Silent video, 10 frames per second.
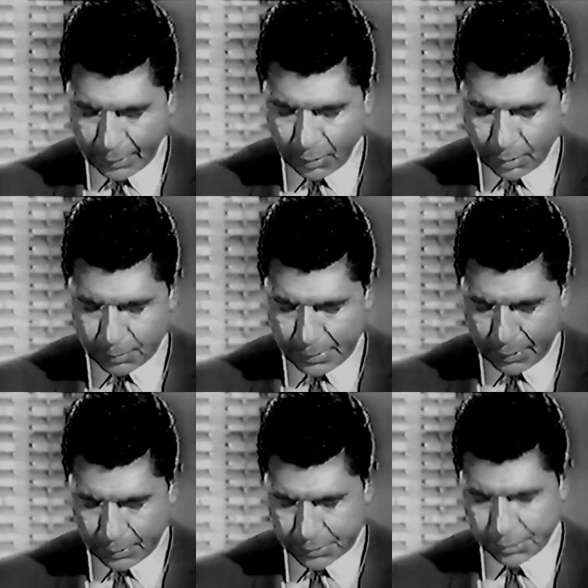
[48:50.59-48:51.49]
I called the
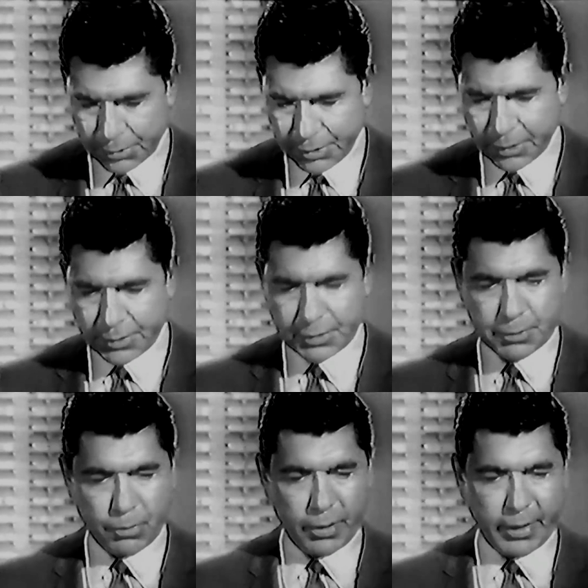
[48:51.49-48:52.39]
Medical Association
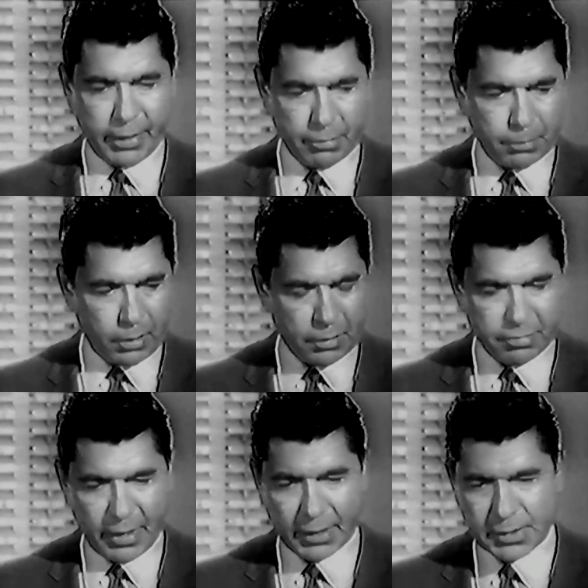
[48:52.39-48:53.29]
this morning, gave them all
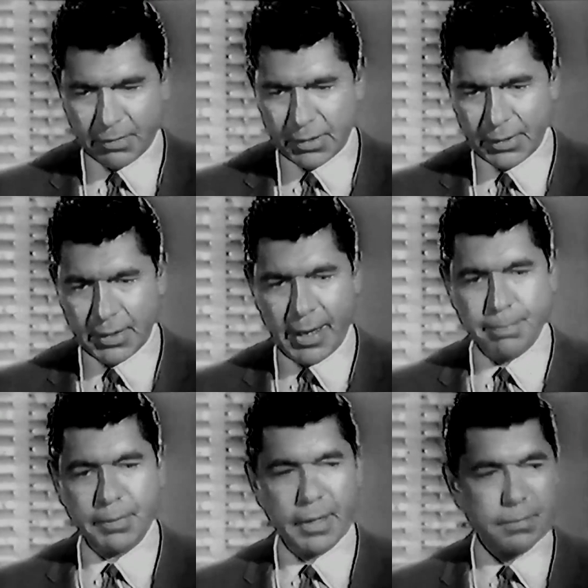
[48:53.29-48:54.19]
the facts, everything that
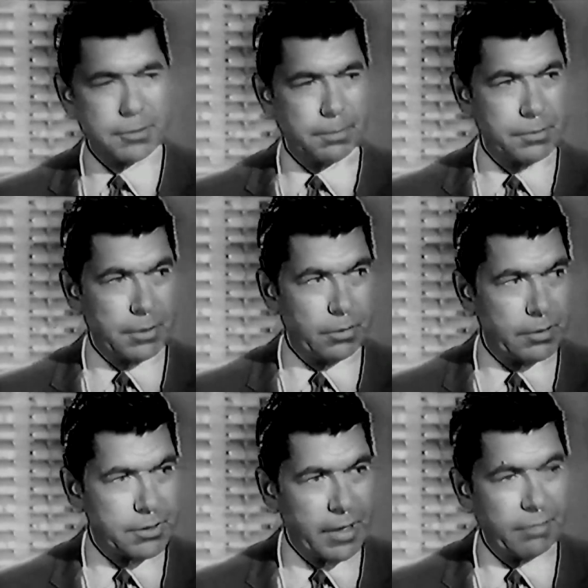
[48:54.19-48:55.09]
happened. I'm supposed to
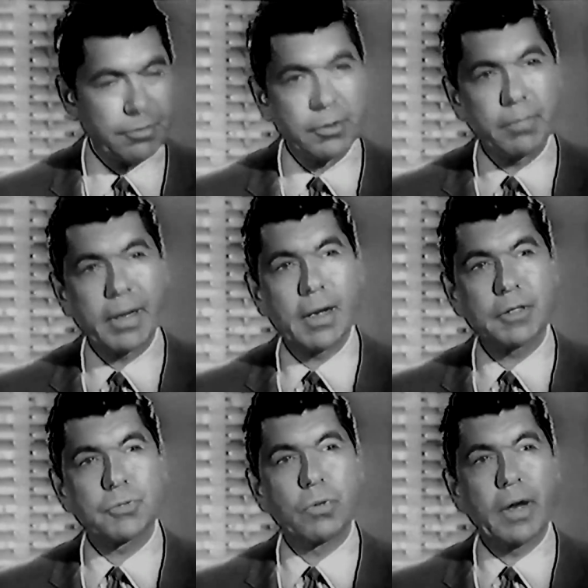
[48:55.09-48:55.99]
go in this afternoon and make
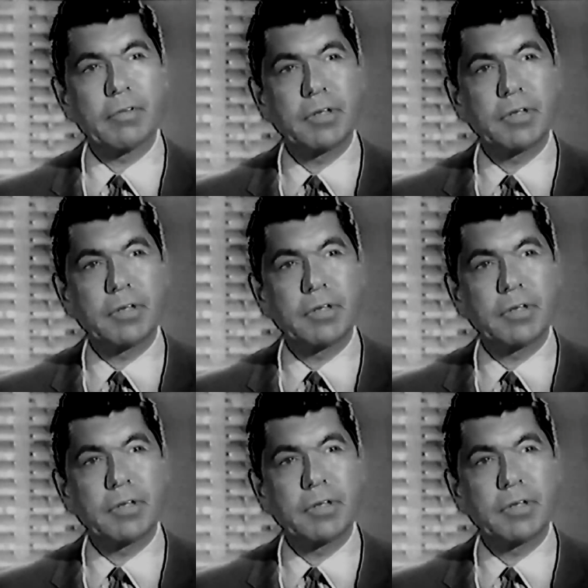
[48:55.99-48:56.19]
out a sworn